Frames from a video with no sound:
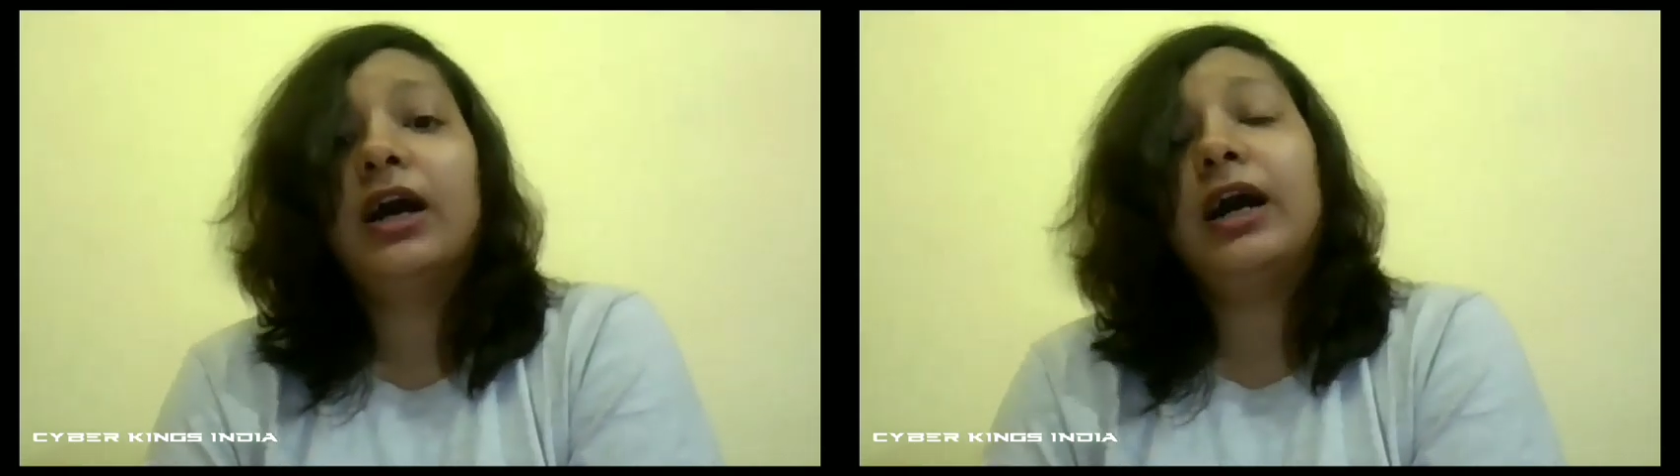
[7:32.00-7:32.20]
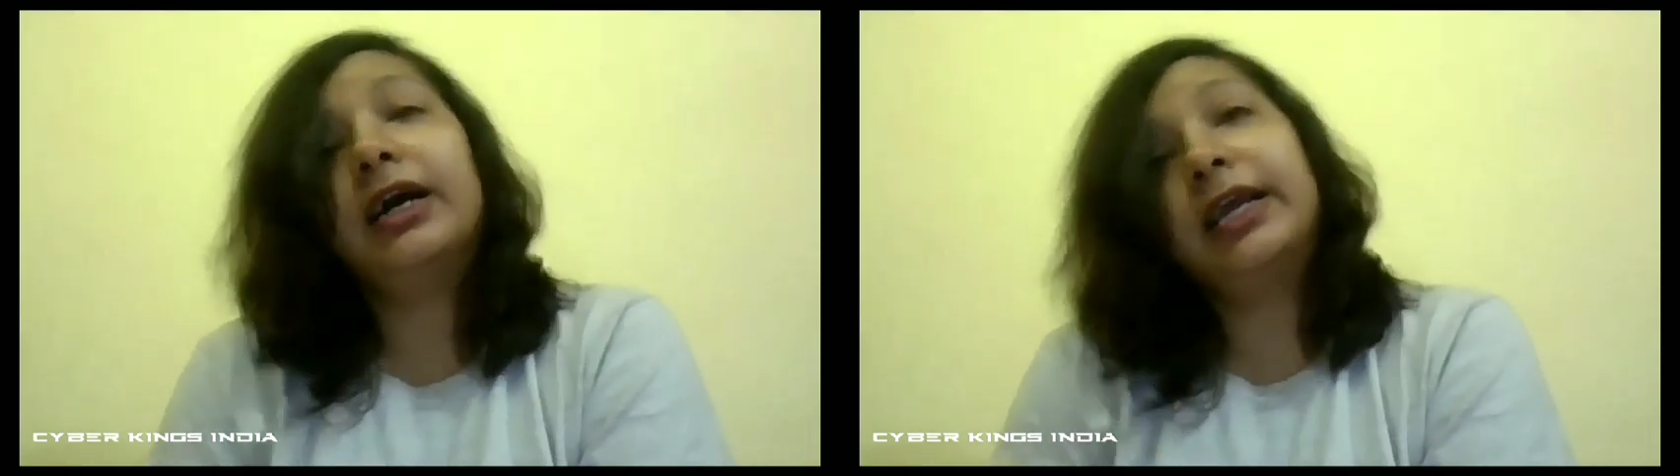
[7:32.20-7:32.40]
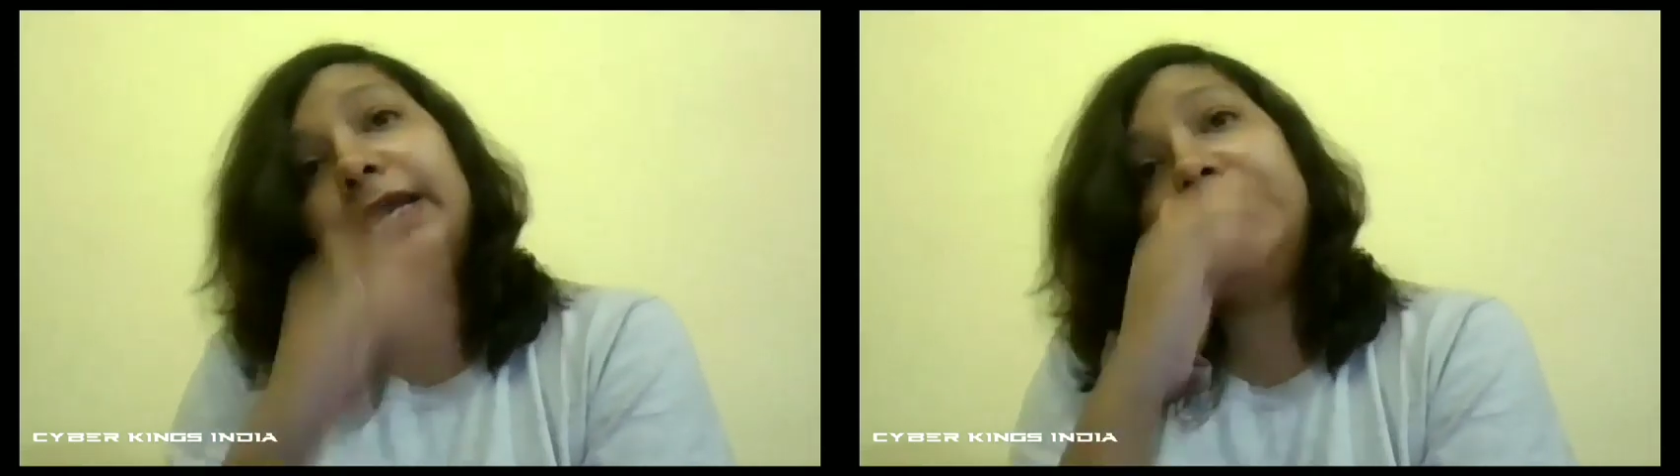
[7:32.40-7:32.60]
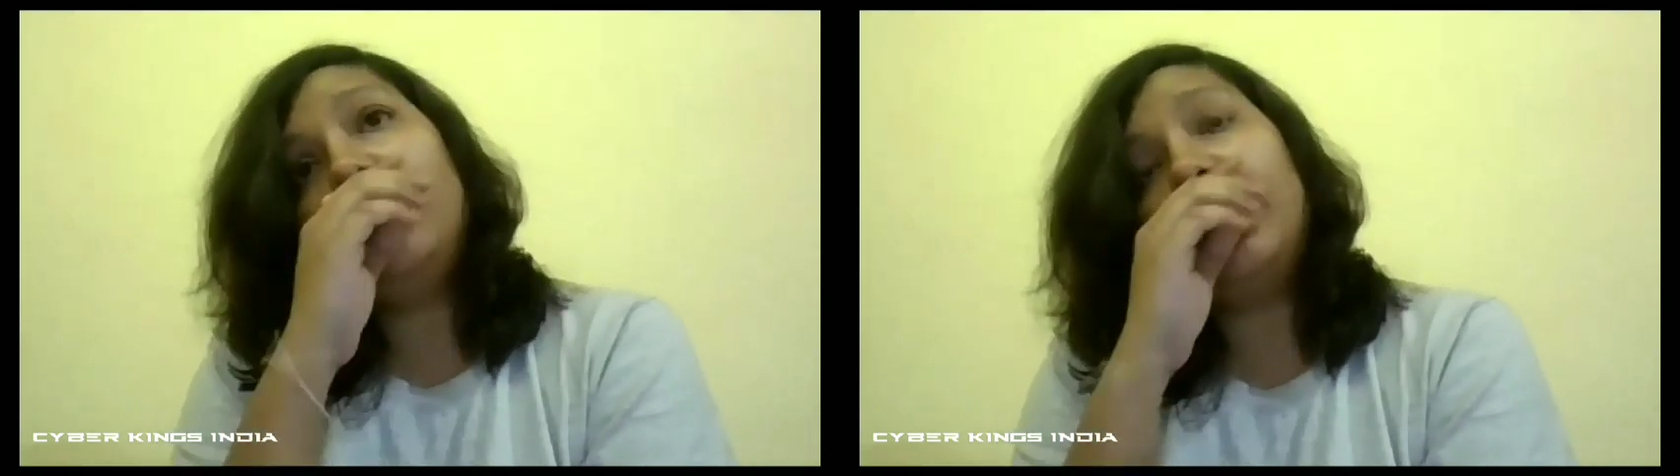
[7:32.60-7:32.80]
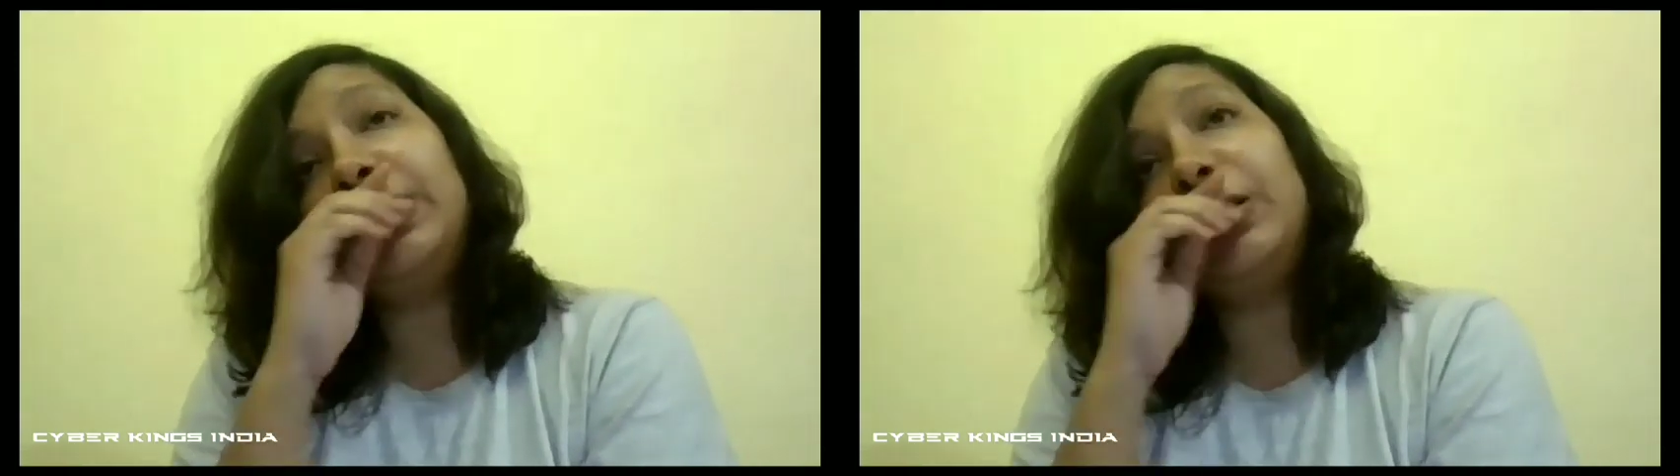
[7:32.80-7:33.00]
Again,
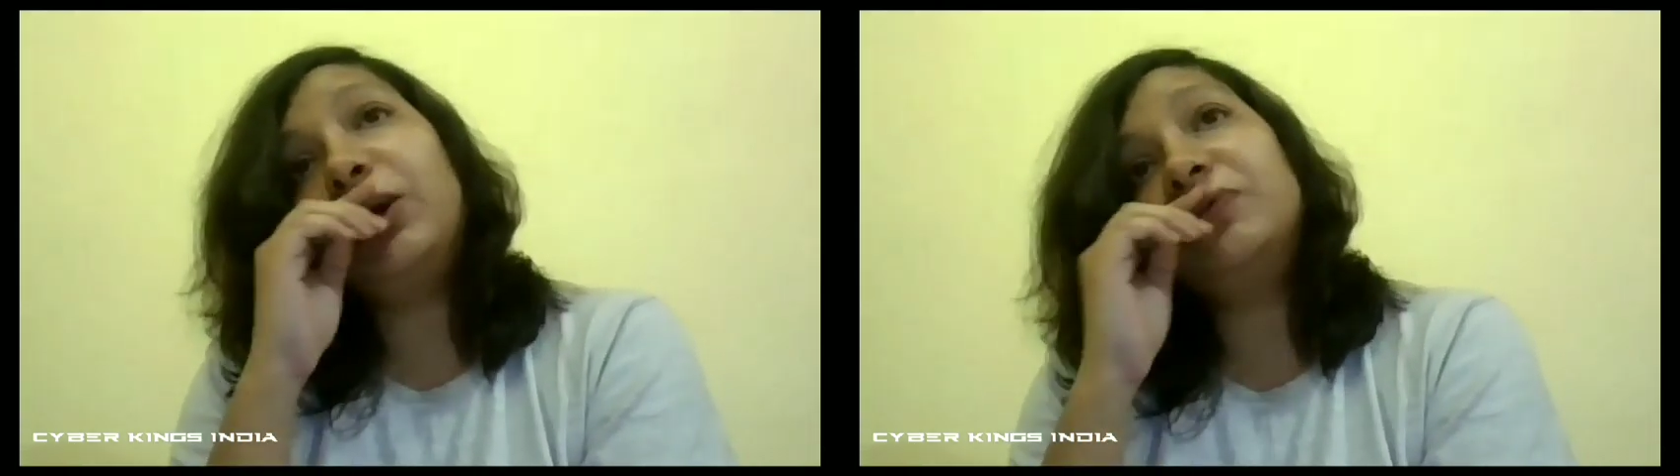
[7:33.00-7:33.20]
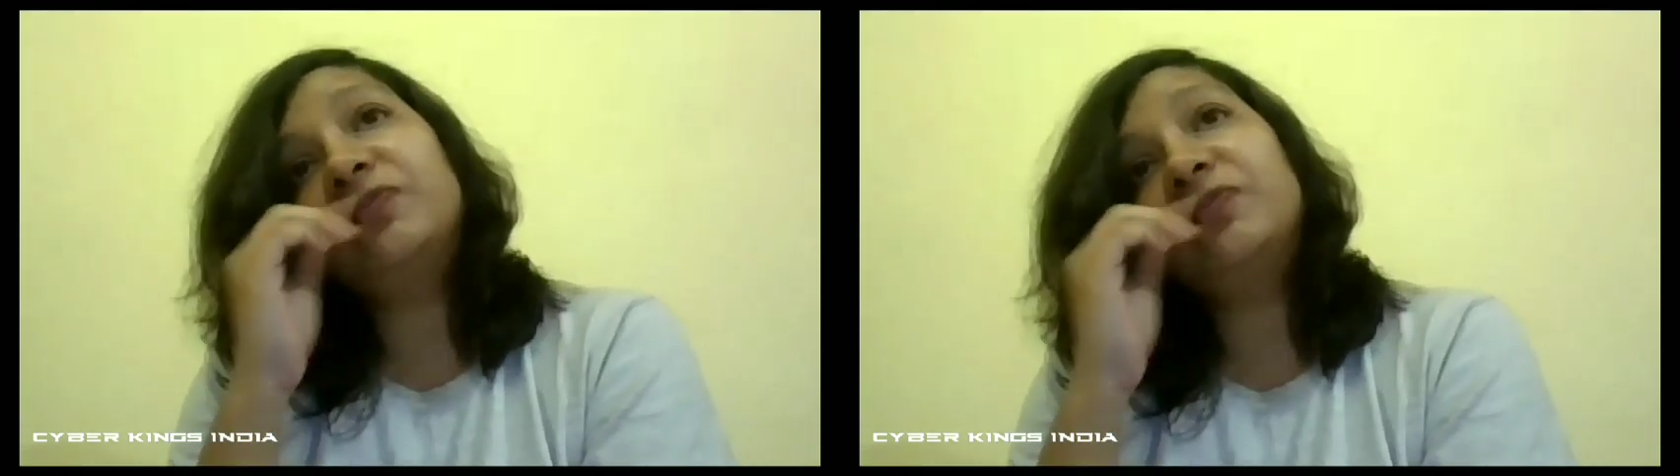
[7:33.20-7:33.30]
one of